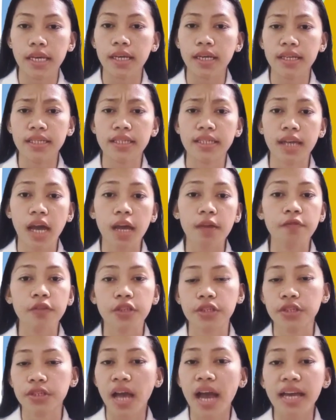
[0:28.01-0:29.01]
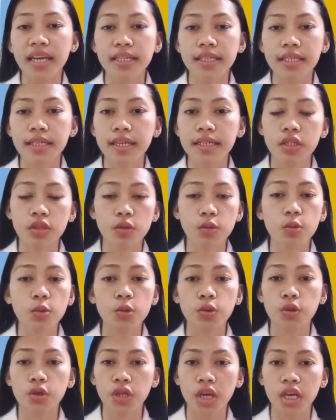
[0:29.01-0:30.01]
It is time for society and
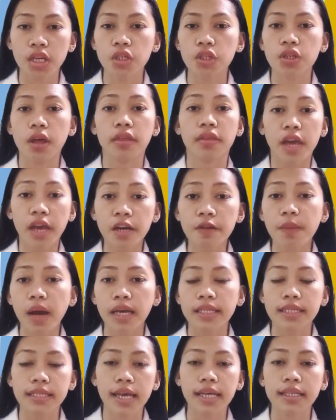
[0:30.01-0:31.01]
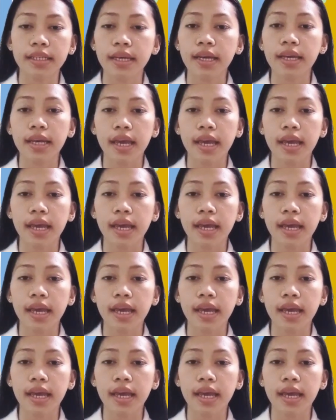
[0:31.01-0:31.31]
schools to change their mindset